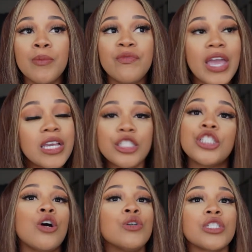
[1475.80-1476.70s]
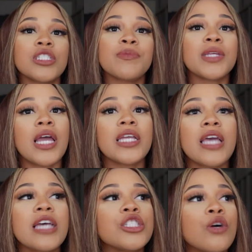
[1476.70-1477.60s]
Vegas shows or something like
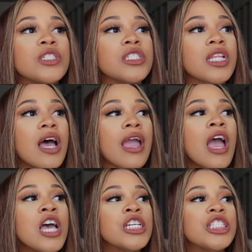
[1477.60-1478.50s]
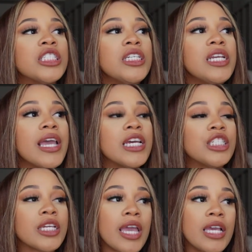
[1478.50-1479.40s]
that. So it's just like, she
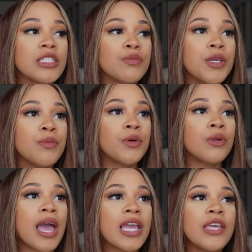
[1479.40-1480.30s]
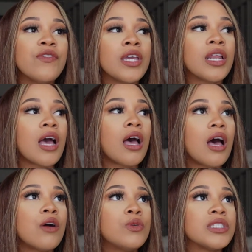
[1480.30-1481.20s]
educates people. Like, even,
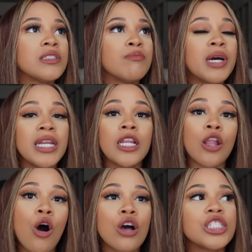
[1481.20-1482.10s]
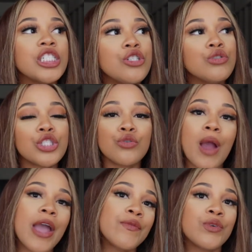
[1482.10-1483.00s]
who is this? Money Long, she used to
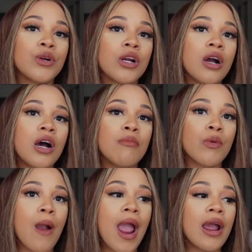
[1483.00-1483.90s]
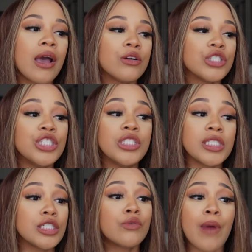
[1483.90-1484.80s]
write for Mariah, or she's
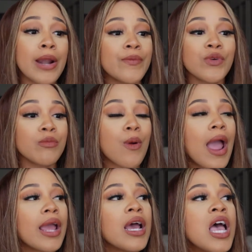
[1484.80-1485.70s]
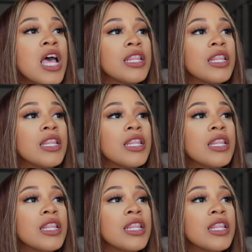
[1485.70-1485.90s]
still writing for Mariah.